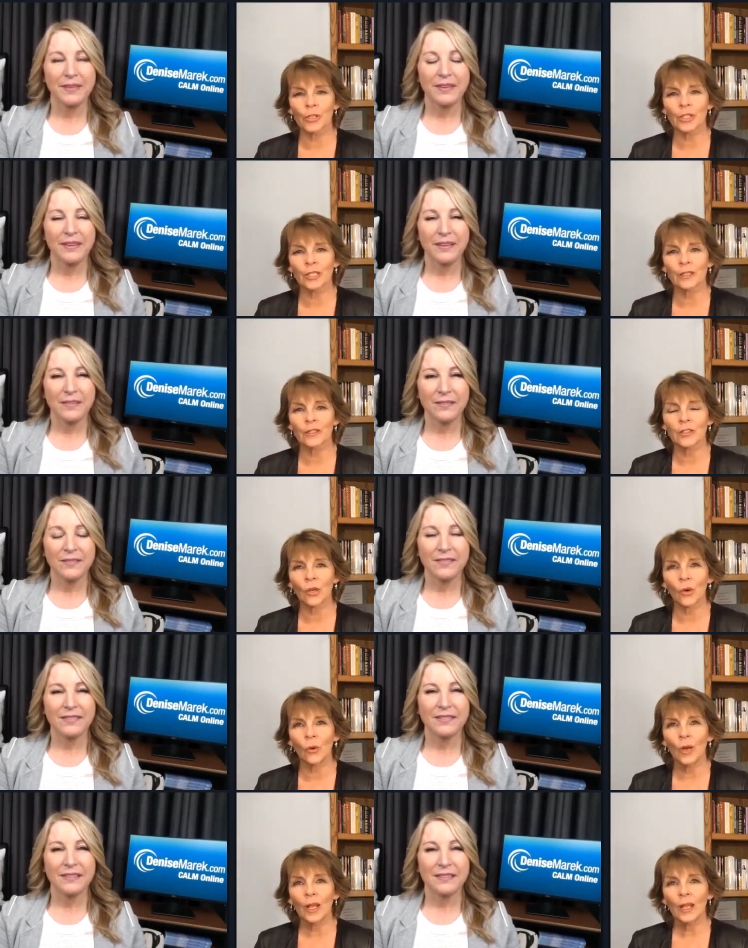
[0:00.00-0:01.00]
Speaker 1: person.
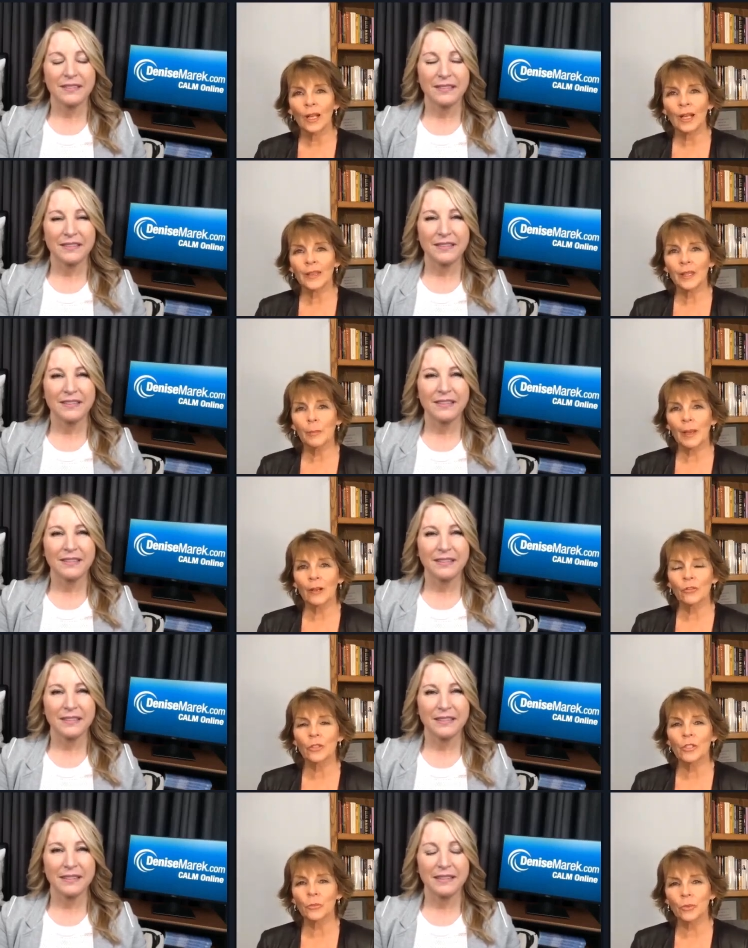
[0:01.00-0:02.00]
So I think
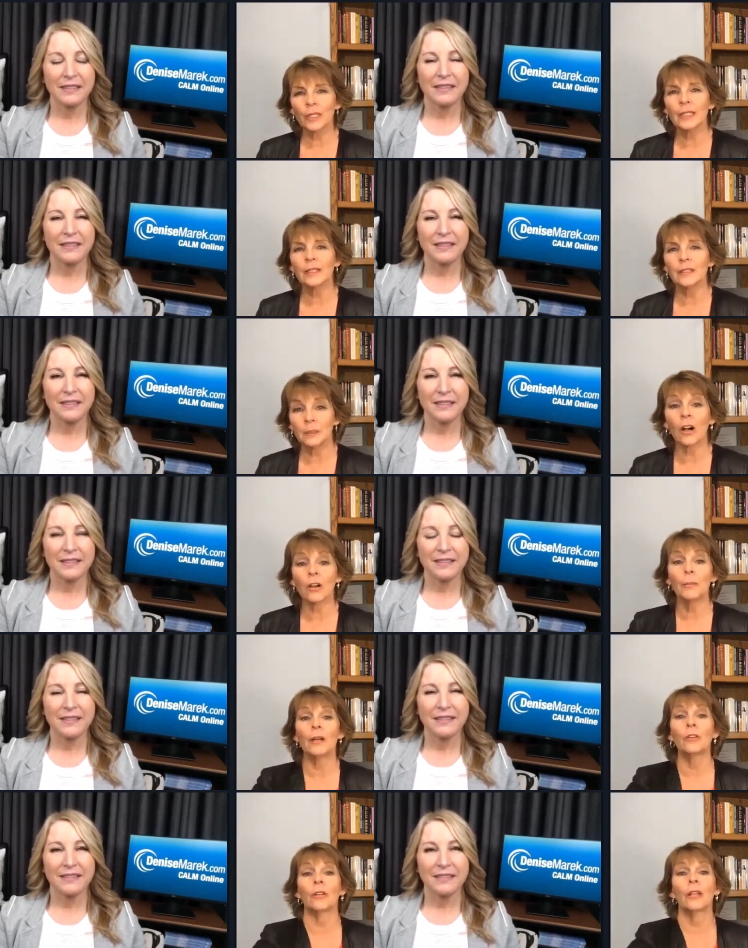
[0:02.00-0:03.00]
boundaries really, to me,
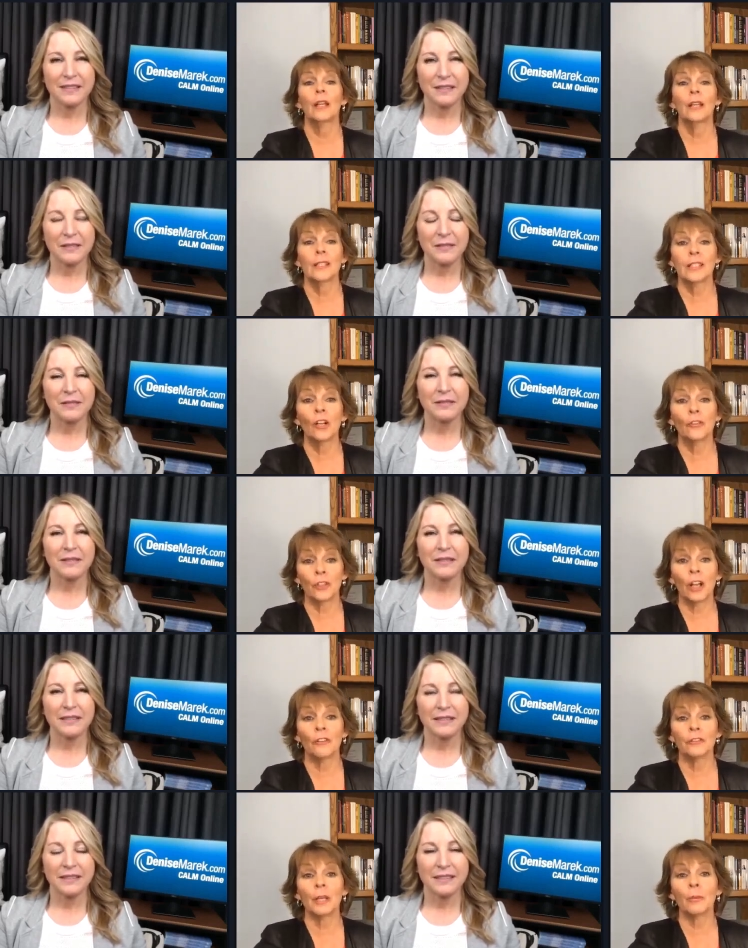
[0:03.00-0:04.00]
are about
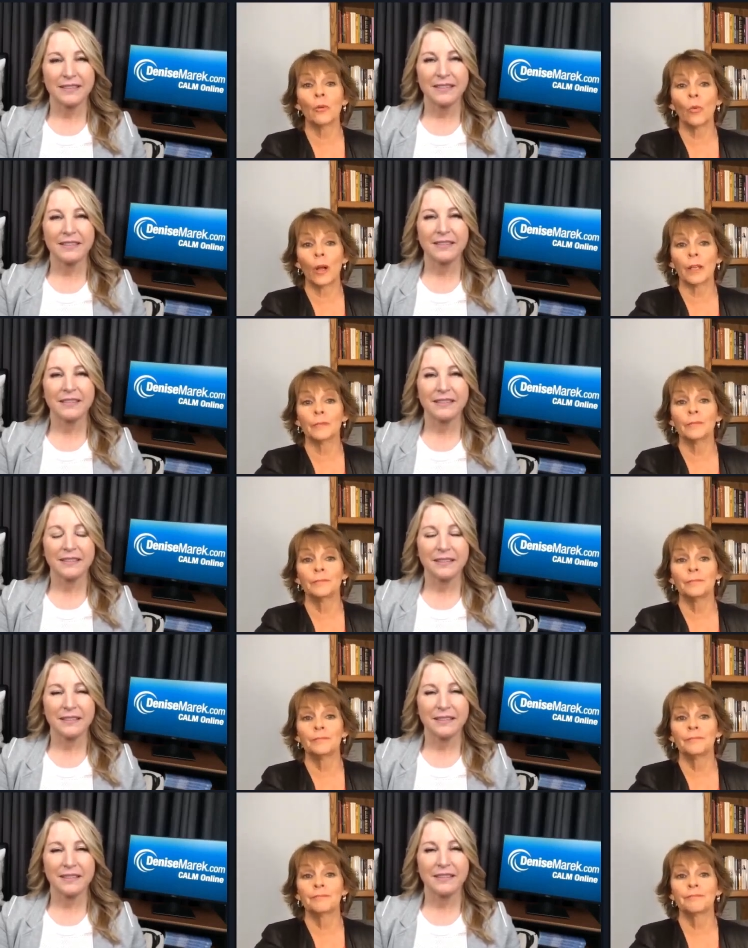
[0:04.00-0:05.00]
self-love, number
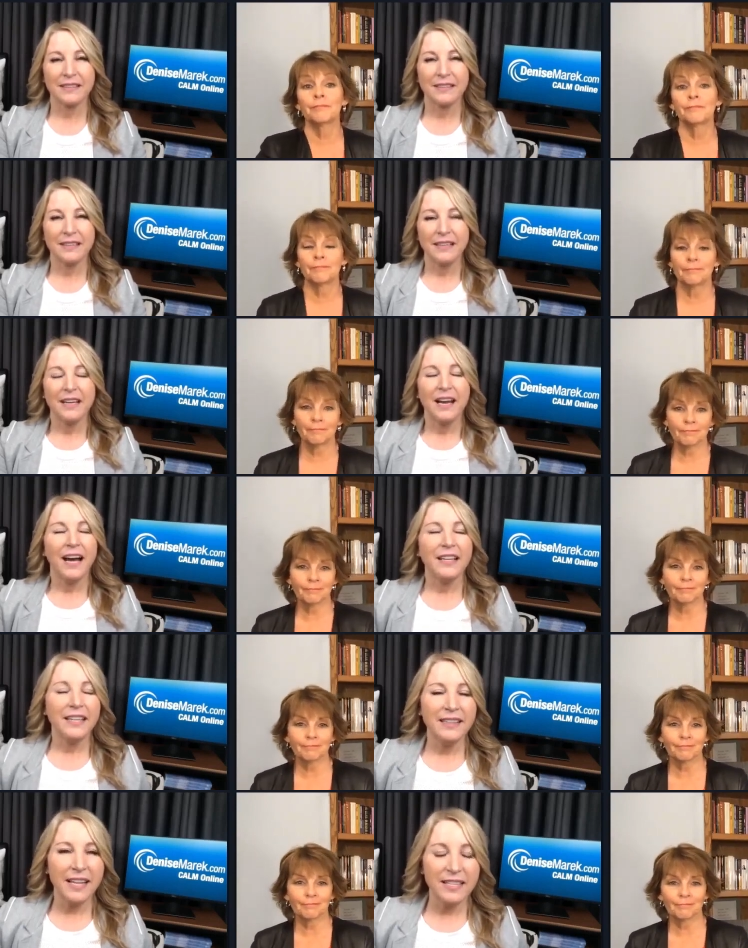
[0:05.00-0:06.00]
one.
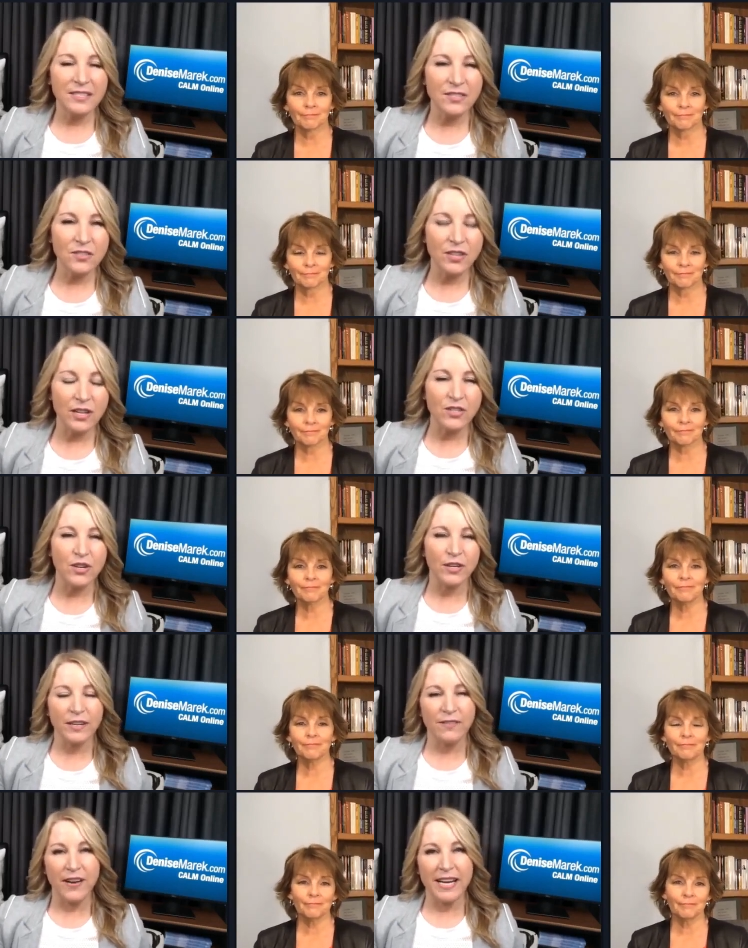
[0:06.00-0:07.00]
Speaker 2: I think that's
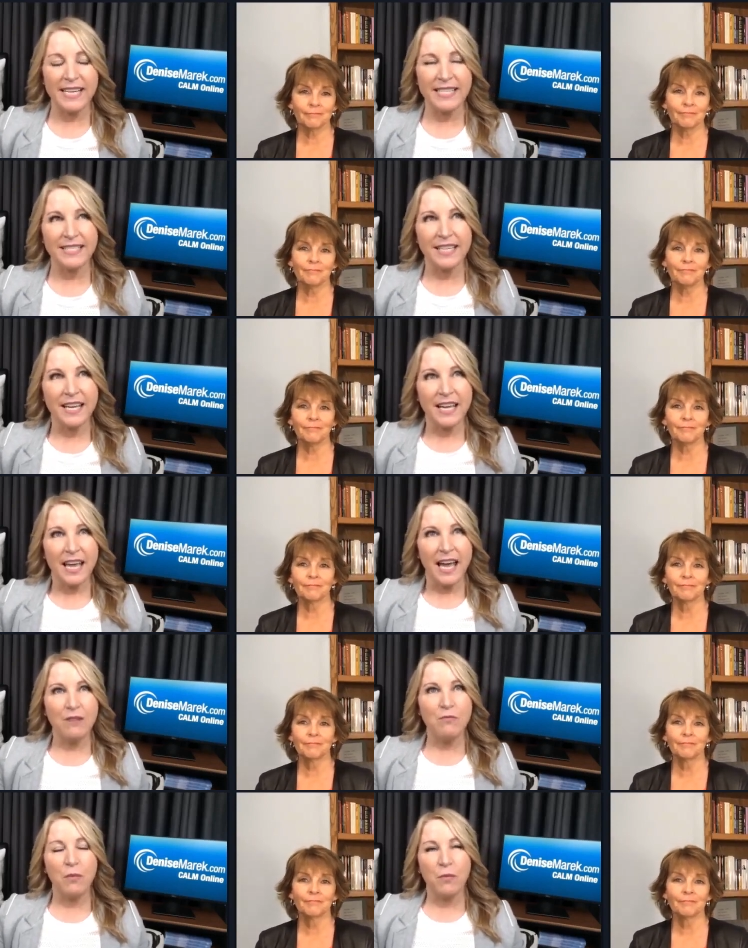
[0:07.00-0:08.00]
such good advice.
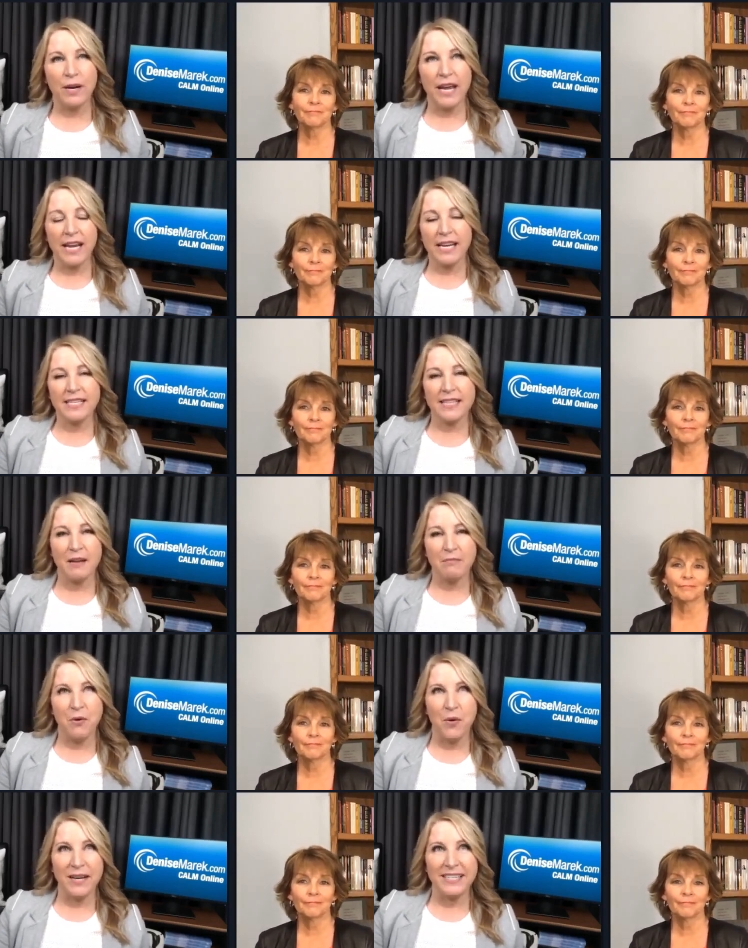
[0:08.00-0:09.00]
And when we're getting to
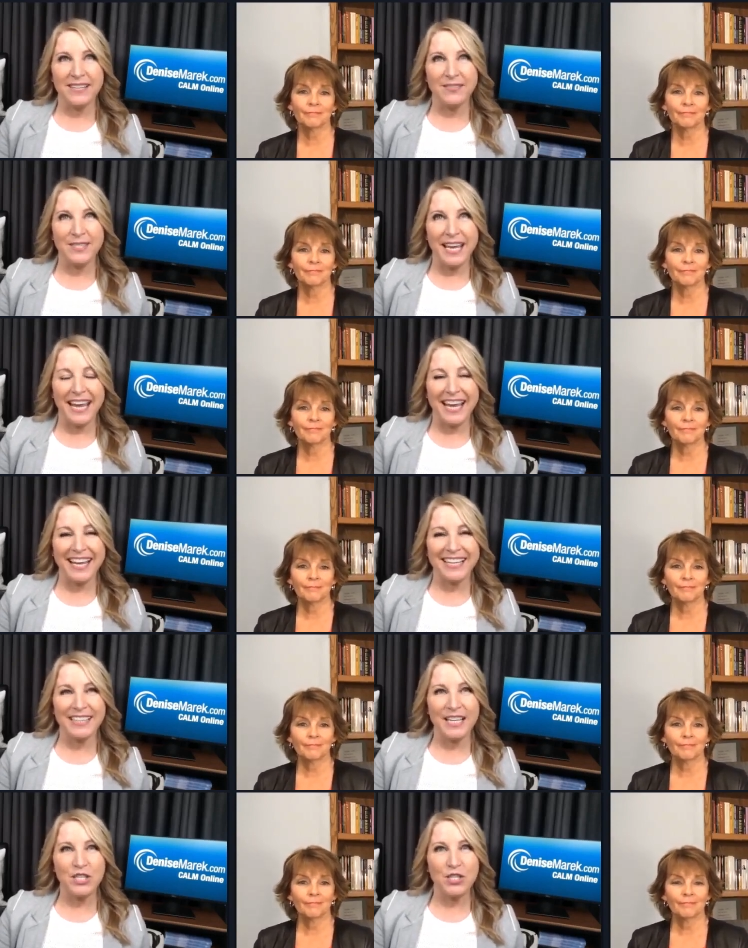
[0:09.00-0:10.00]
that point of
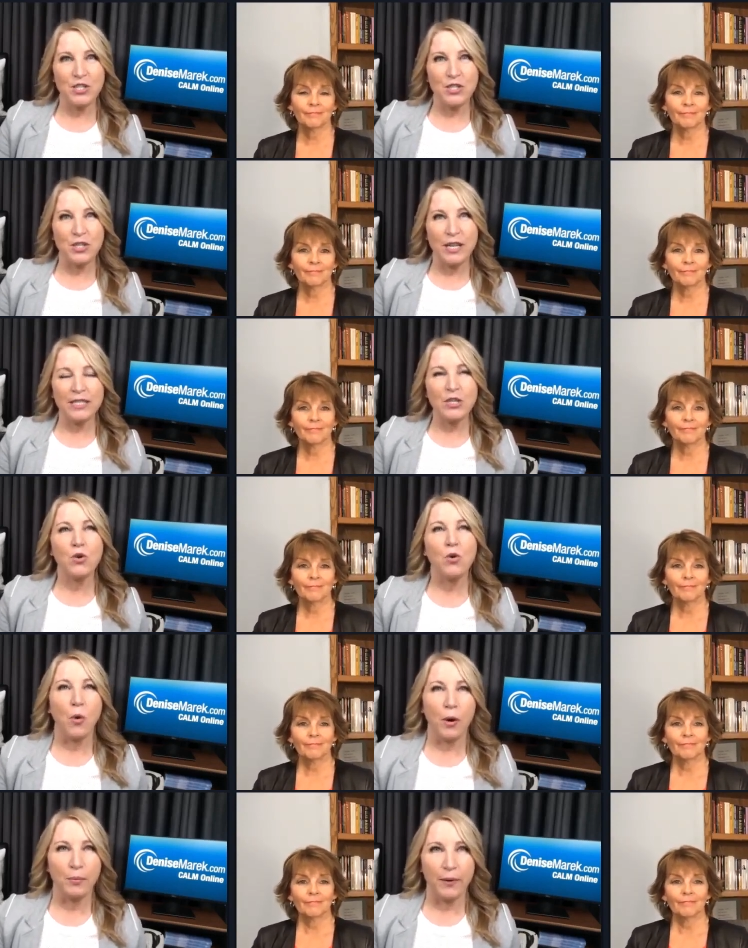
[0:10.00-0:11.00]
saying, let's let's
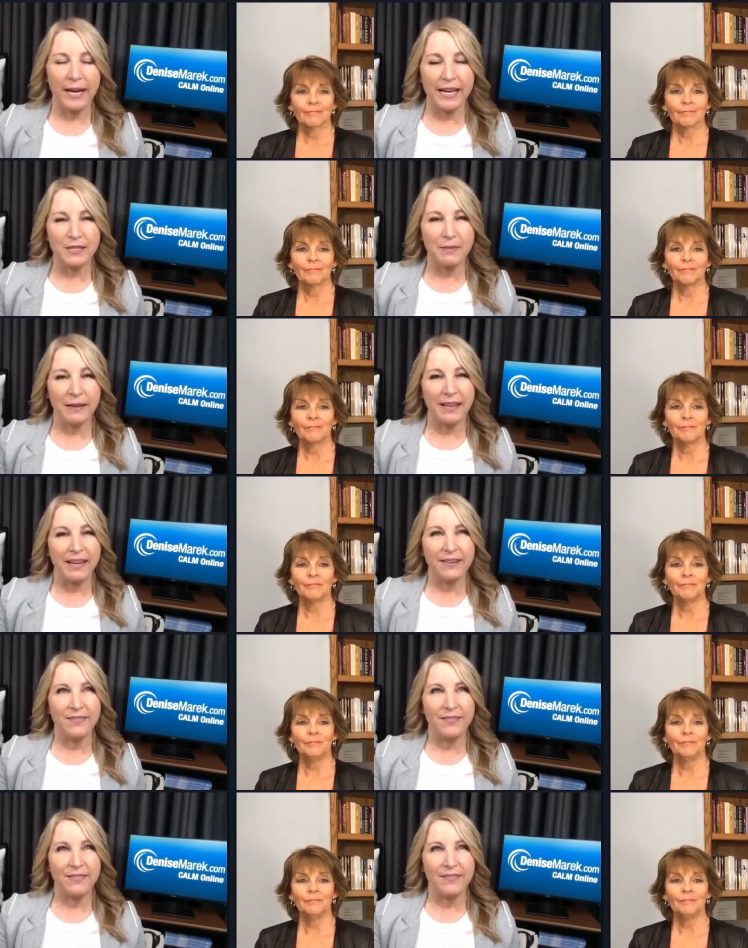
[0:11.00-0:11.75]
incorporate into my